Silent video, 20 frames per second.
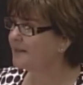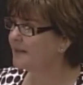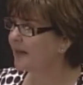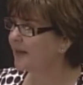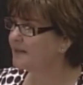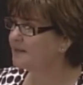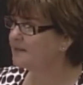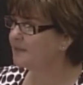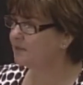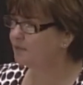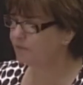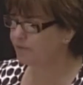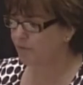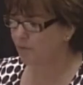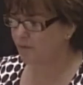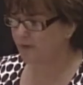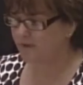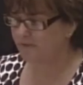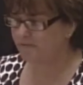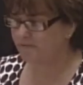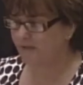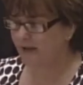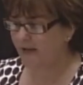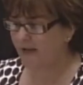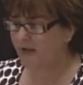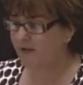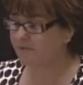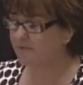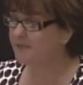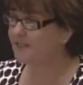1945,